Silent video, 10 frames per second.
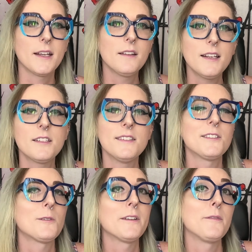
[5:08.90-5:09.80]
It can lead to
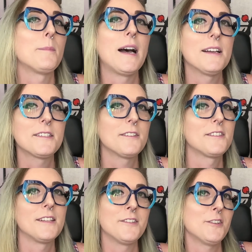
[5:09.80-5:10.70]
this sort of imposter
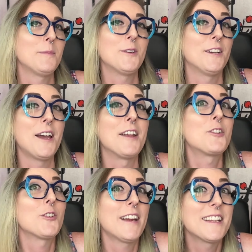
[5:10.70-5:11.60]
syndrome, or a
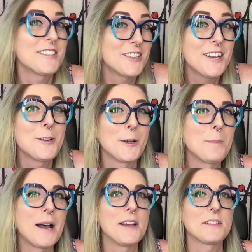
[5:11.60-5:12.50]
transgender
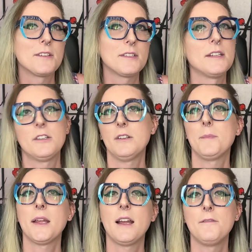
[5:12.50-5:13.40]
imposter
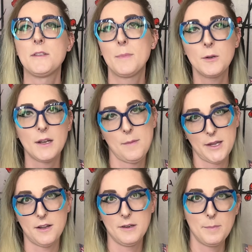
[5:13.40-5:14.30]
syndrome that I've spoken
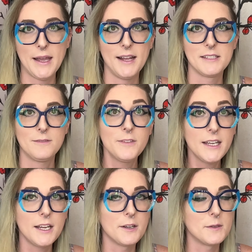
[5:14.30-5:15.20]
about in past
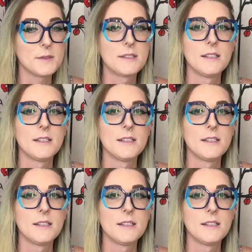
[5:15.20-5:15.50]
videos.